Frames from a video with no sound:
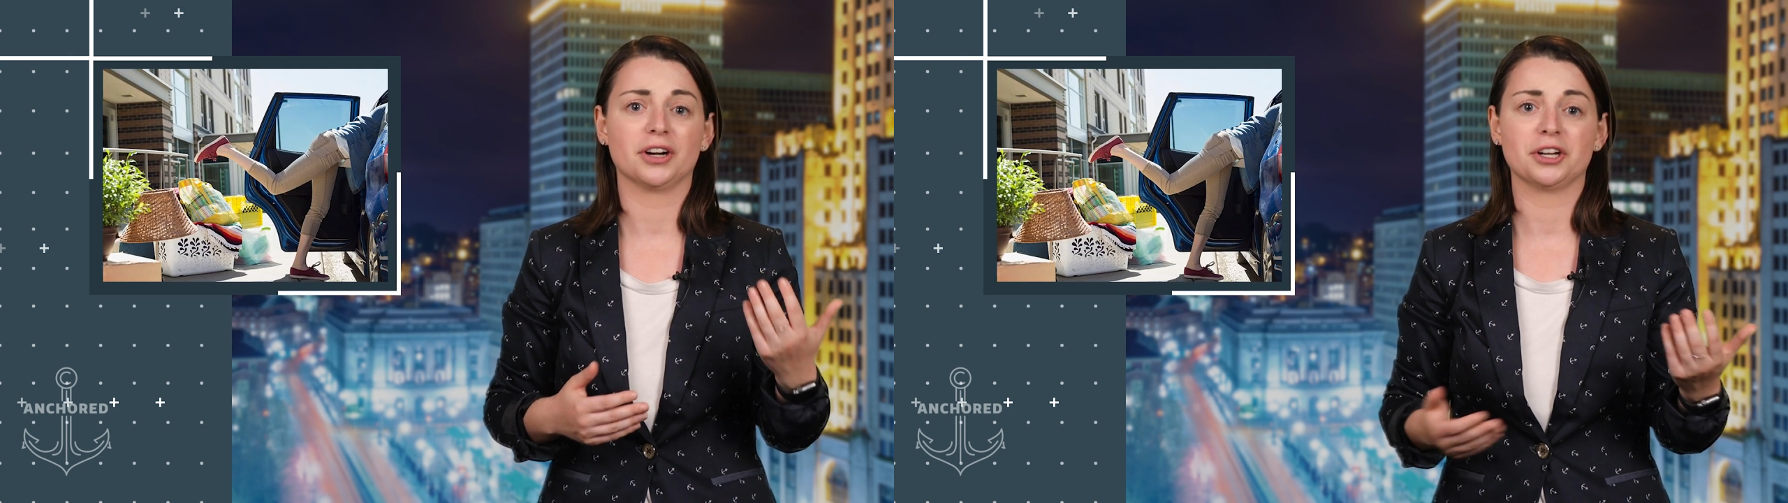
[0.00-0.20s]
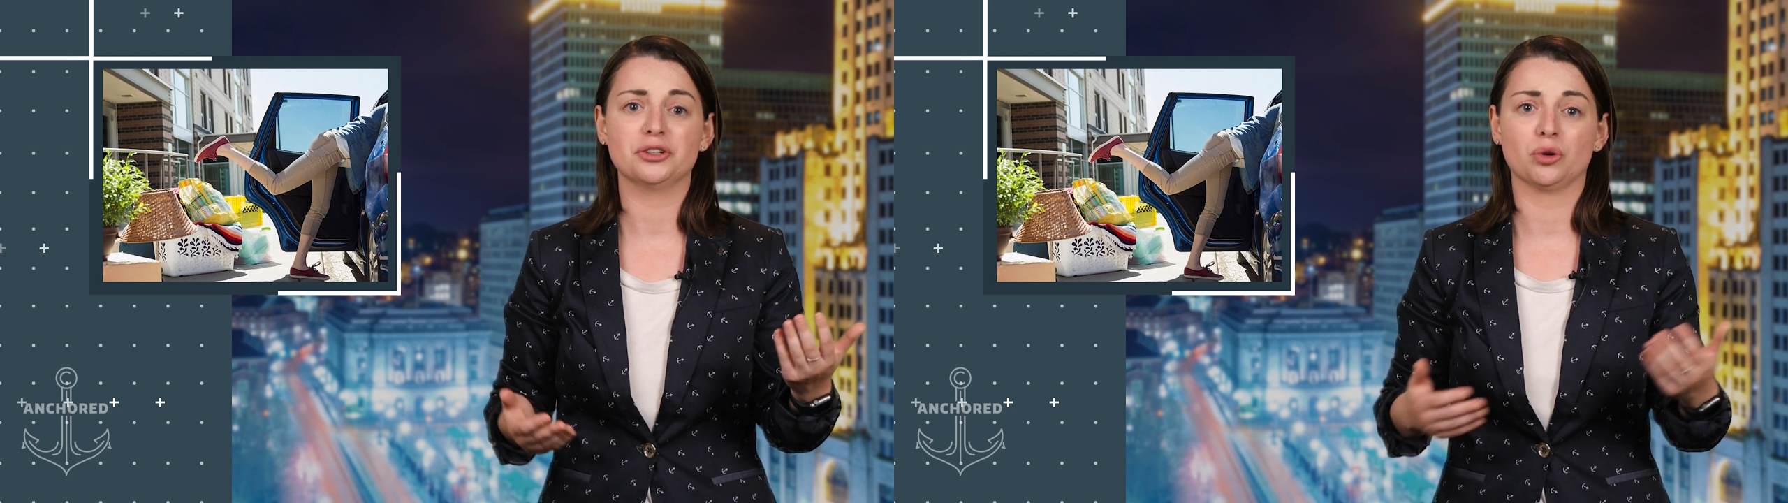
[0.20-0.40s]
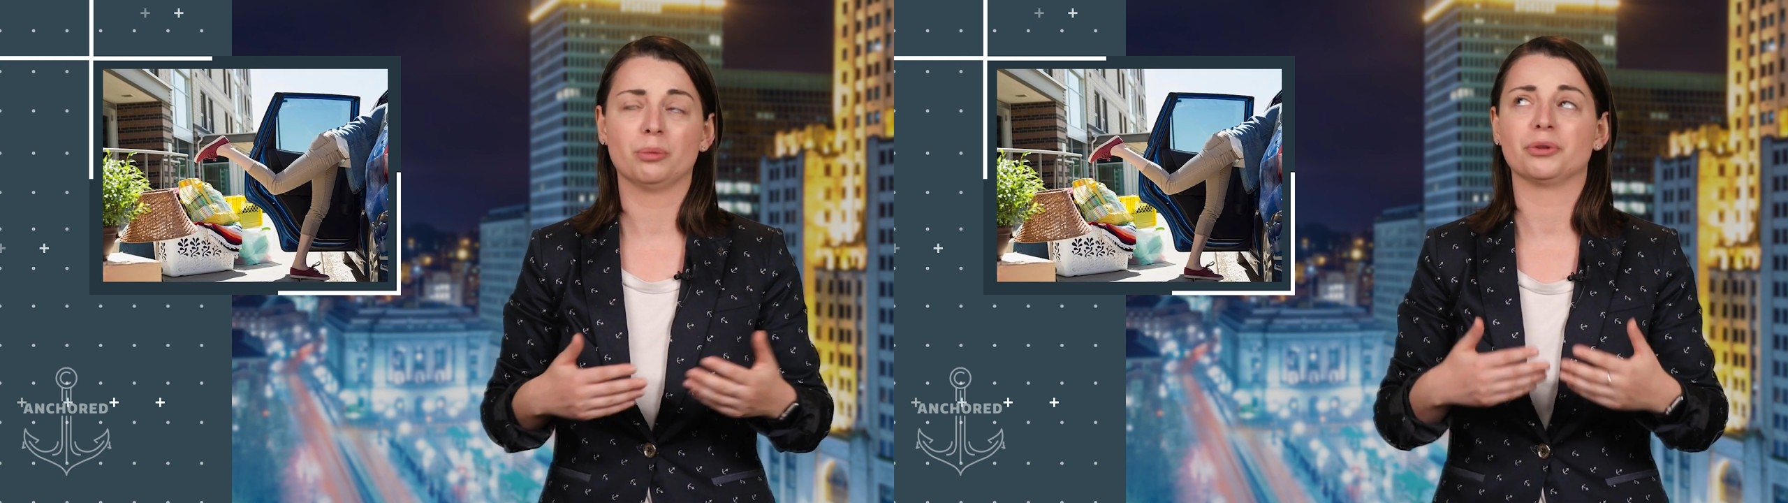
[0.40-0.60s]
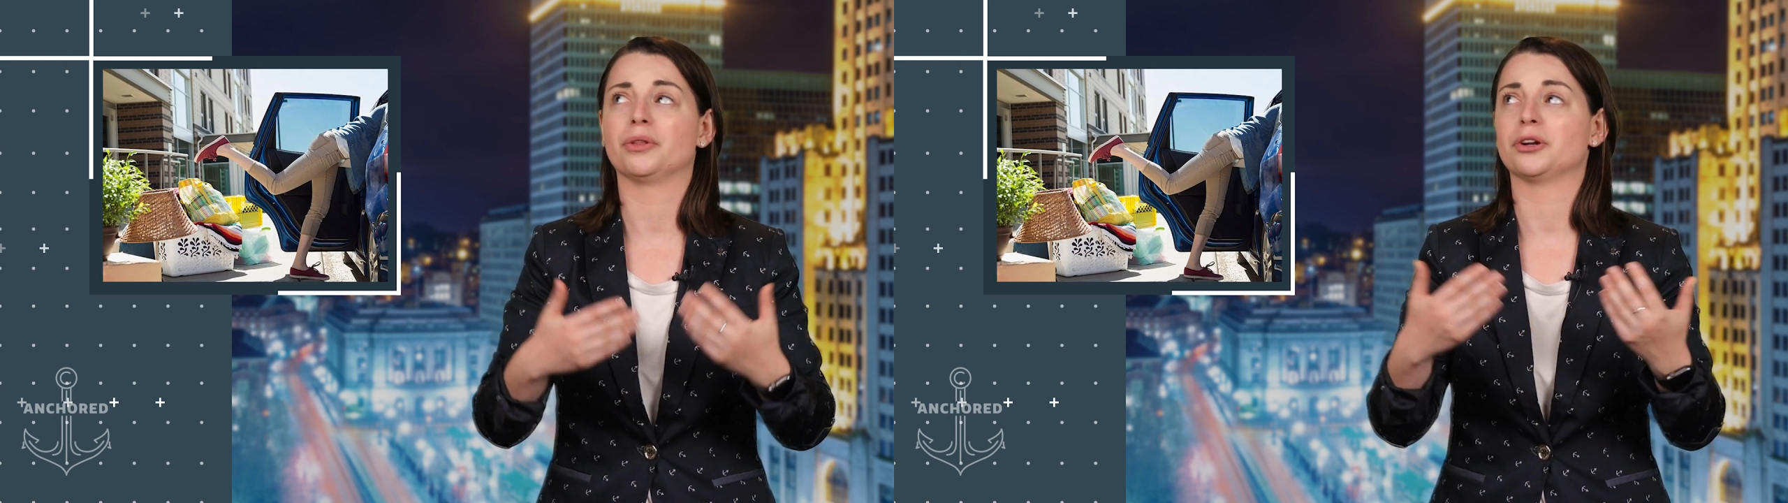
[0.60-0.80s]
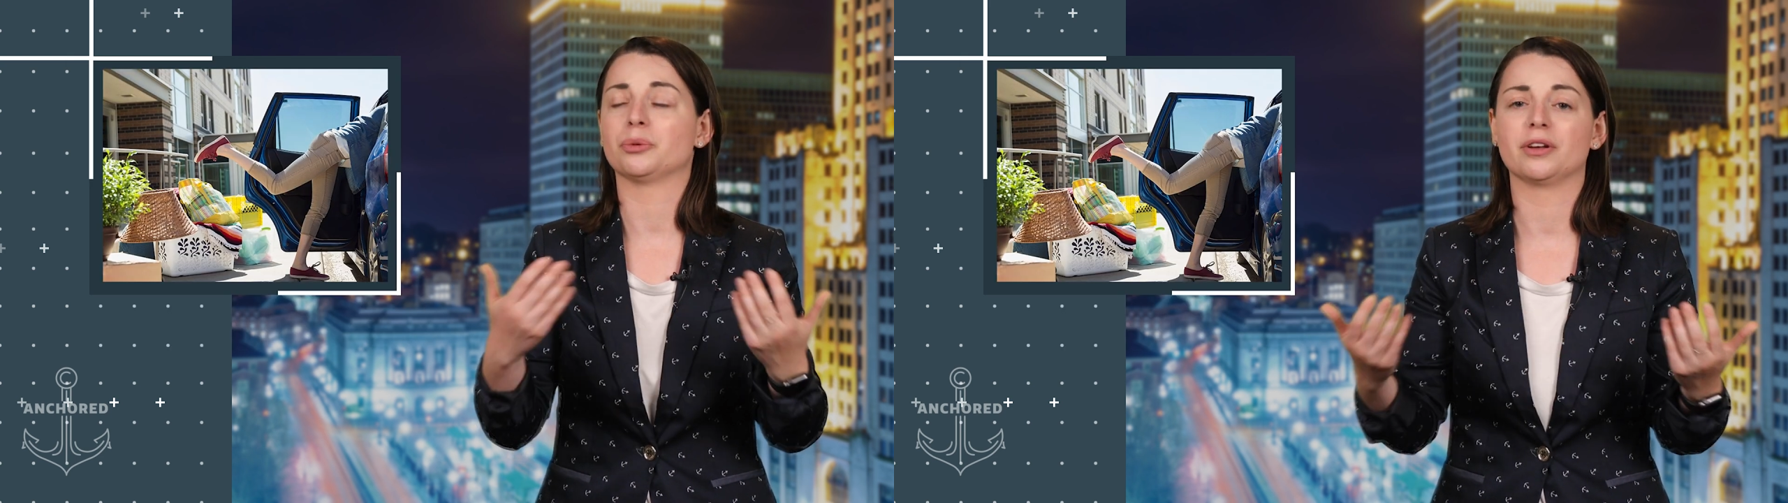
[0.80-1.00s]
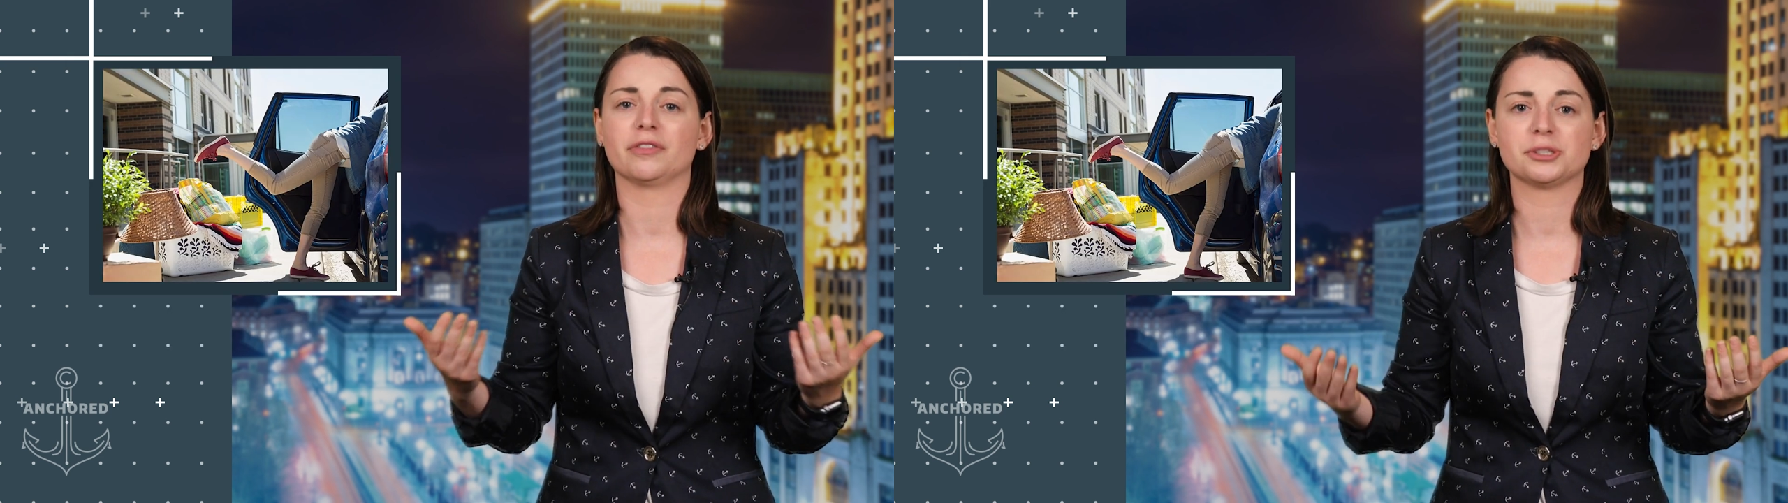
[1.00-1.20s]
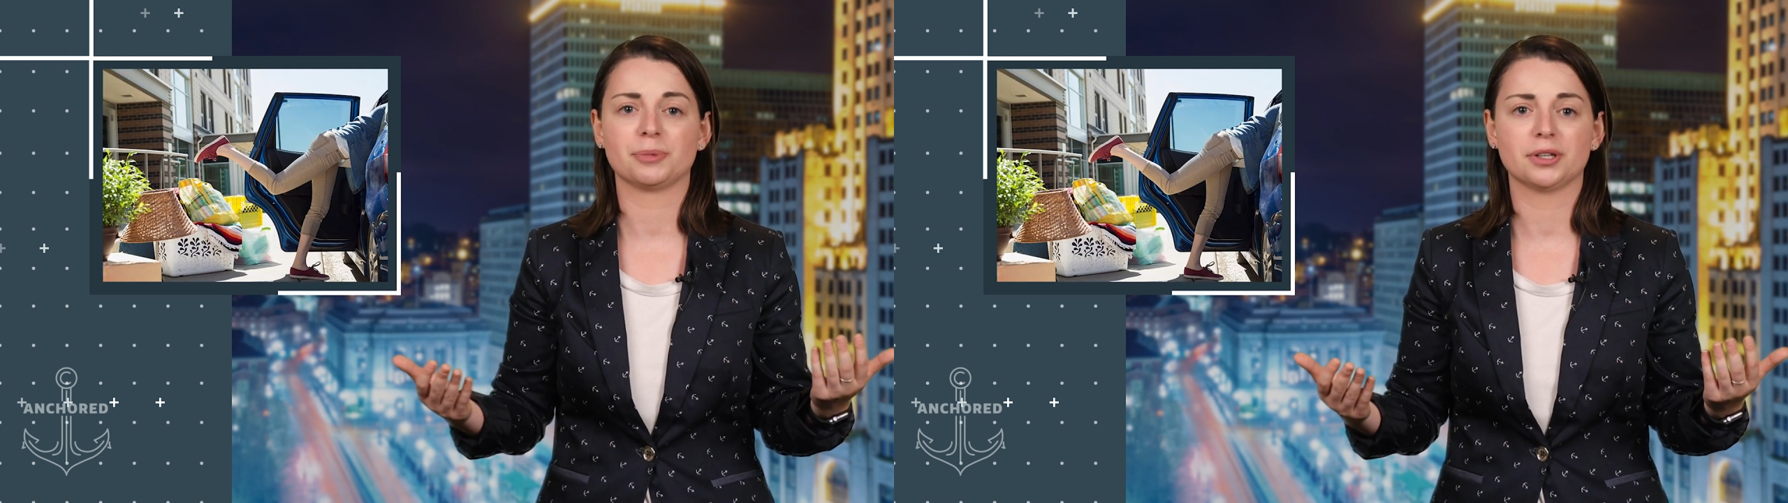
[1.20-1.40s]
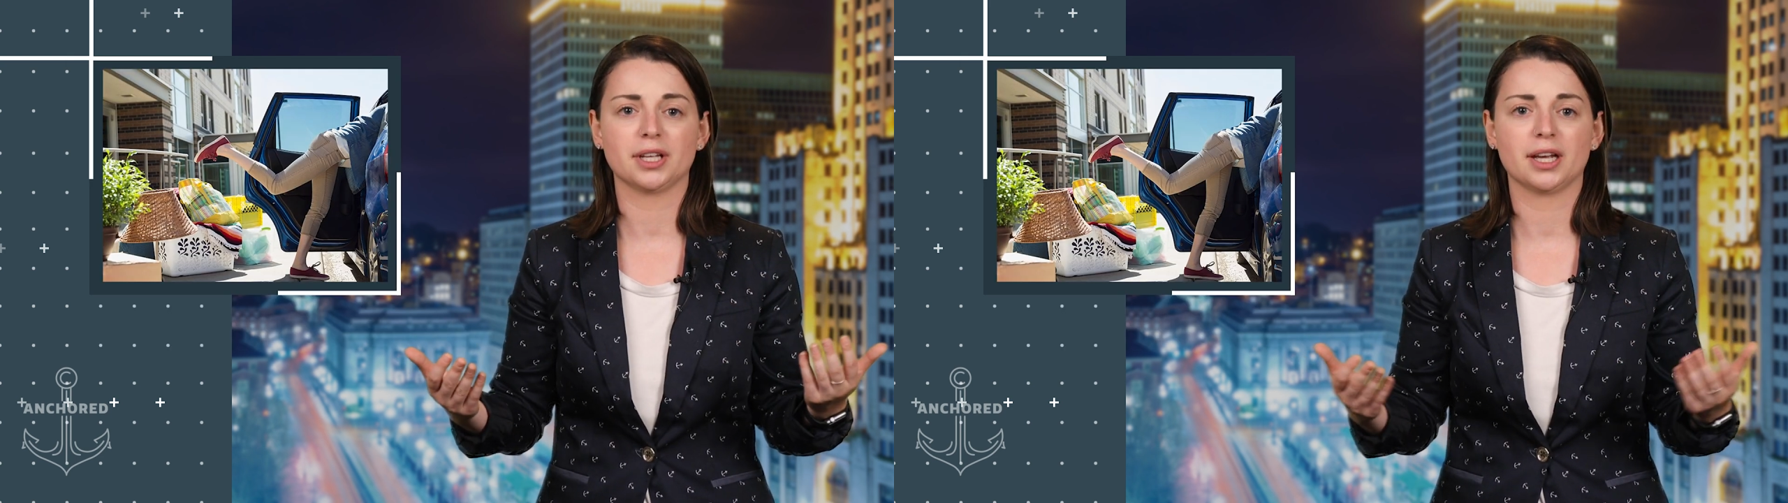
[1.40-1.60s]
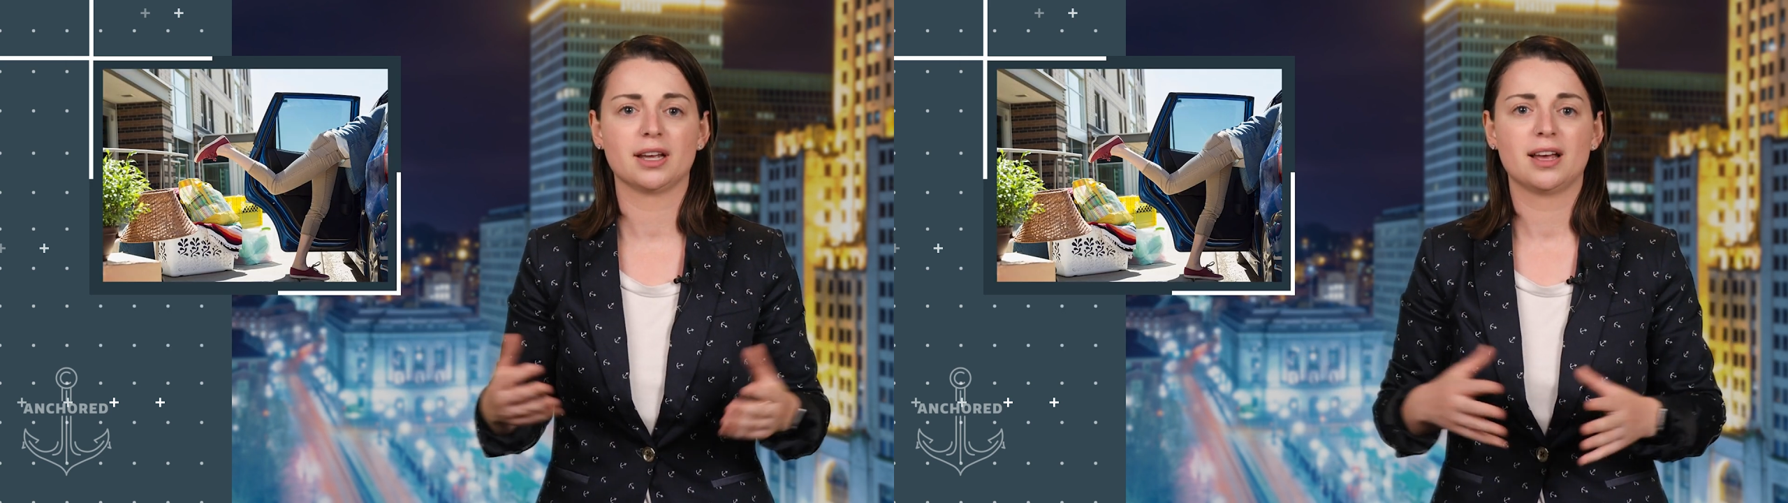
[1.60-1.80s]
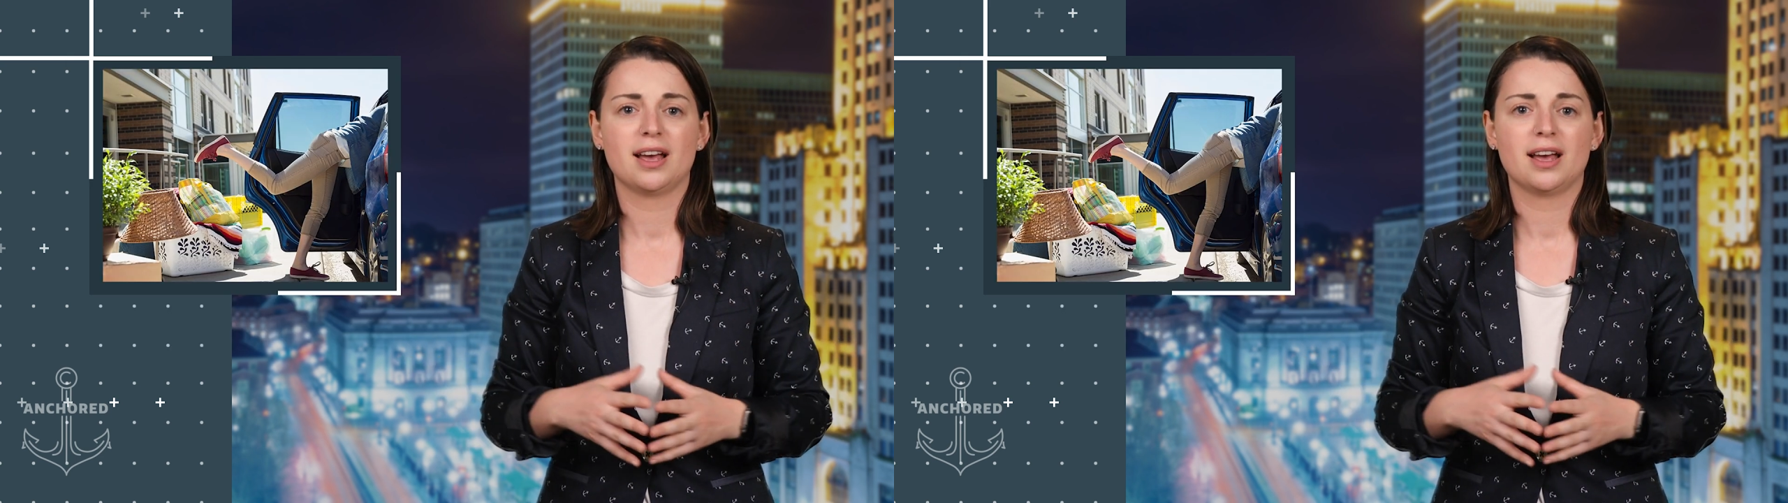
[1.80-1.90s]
in a dorm through their 21st birthday?